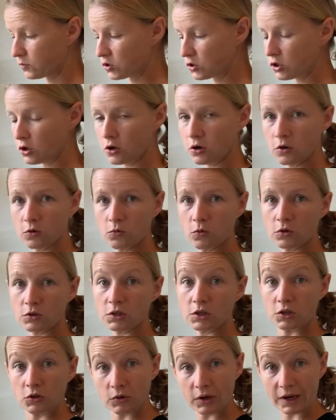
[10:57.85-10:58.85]
charcoal
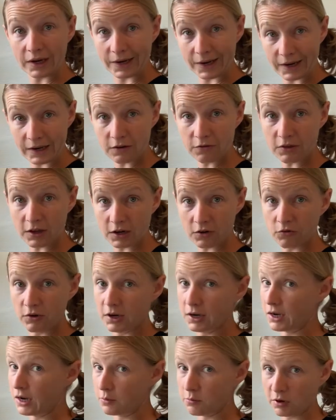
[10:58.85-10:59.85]
water, you can leave that
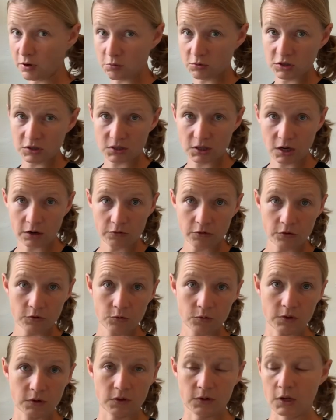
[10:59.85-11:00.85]
ready and maybe just cover it
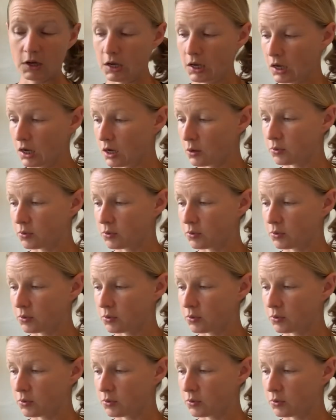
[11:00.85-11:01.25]
with a